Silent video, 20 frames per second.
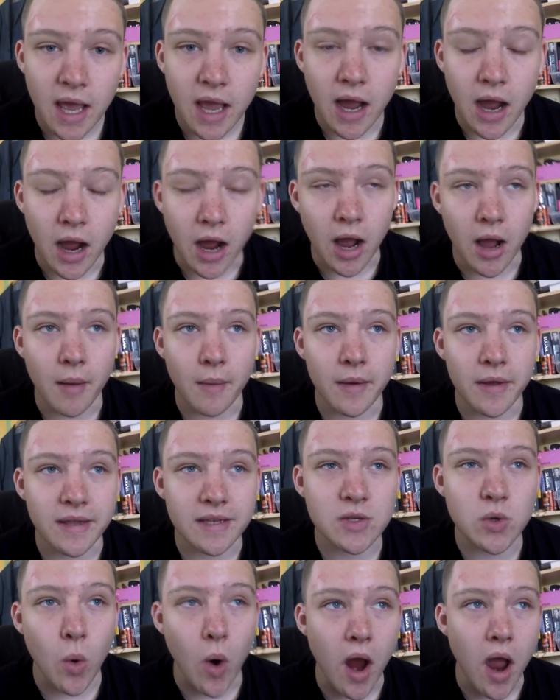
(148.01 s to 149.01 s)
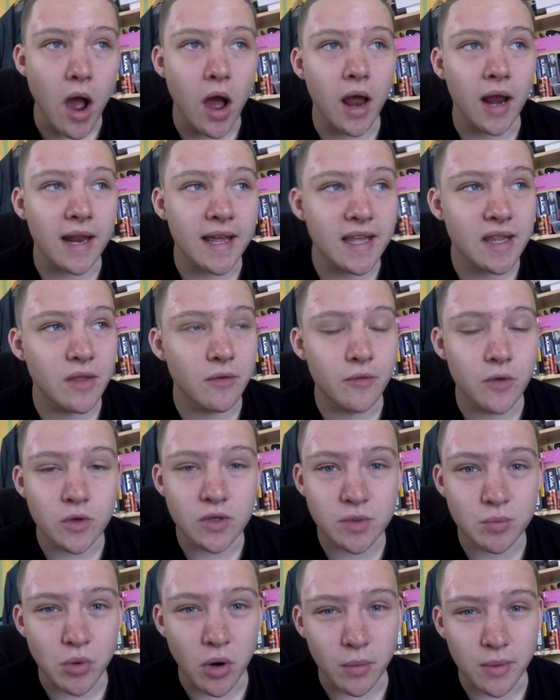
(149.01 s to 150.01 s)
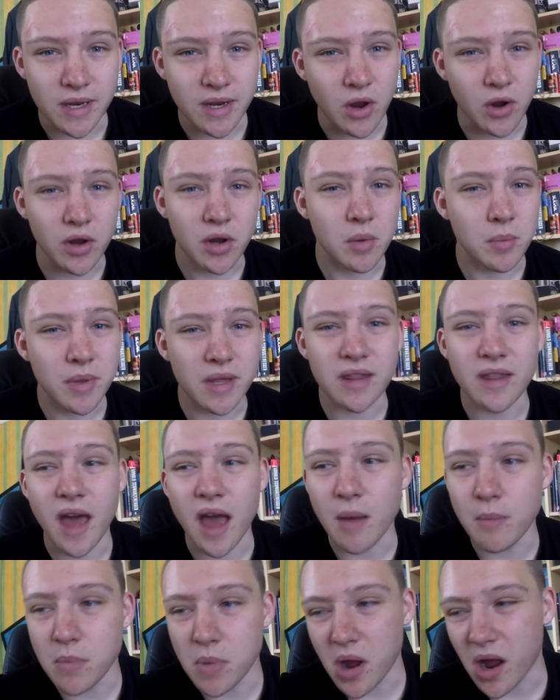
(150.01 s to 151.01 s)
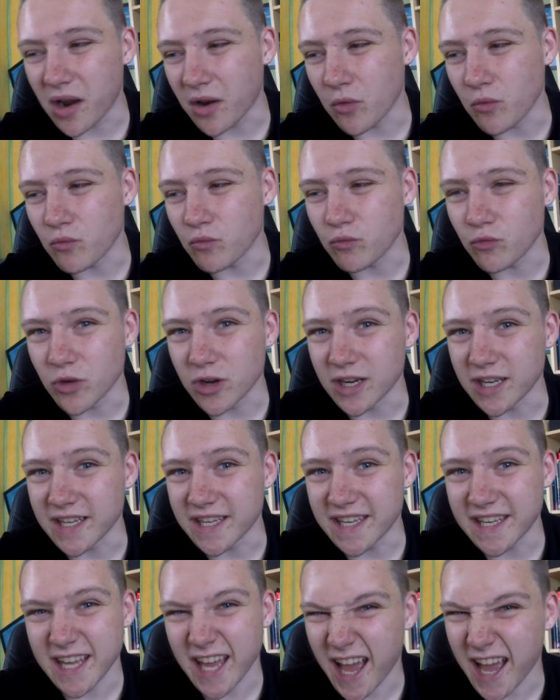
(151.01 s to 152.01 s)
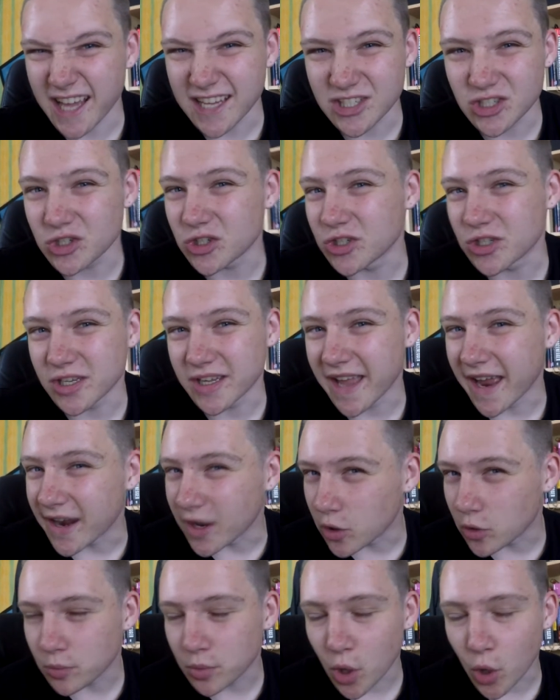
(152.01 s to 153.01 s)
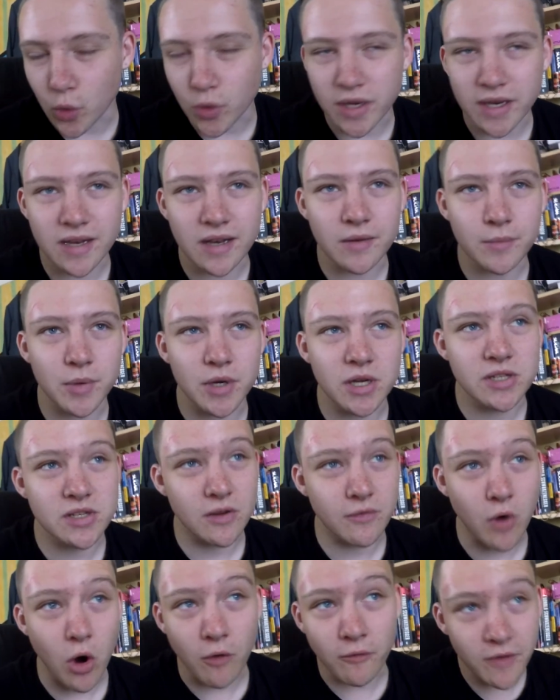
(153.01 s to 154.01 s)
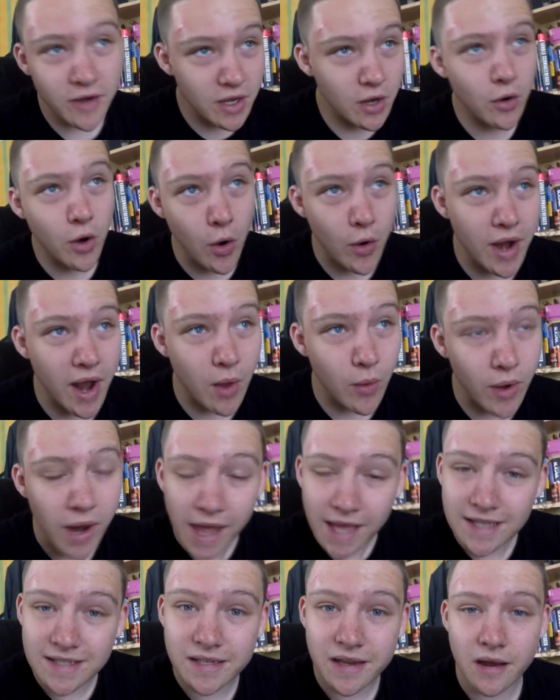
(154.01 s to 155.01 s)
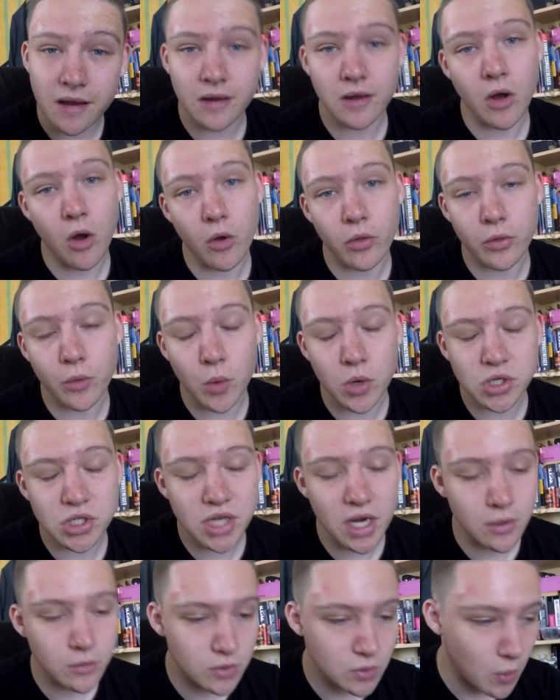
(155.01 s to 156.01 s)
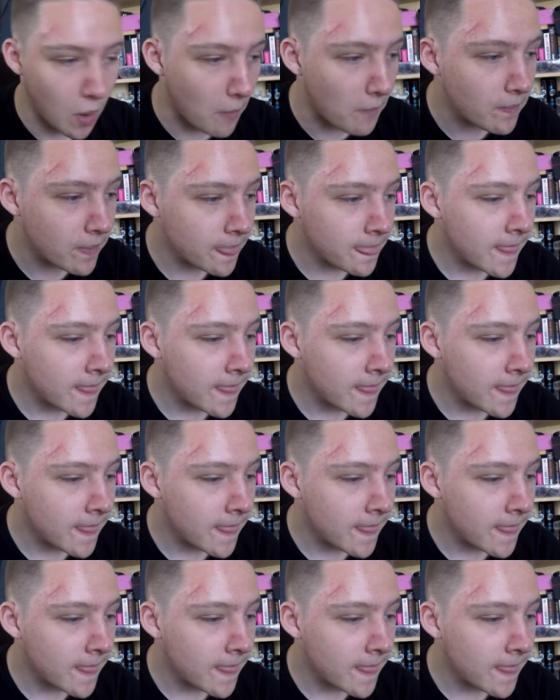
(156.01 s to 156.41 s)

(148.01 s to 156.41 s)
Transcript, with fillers: Uh, it's quite early, the views are probably not going to be there, but I don't really care. It's just to get it uploaded because I've got a video going out later on the watch channel as well.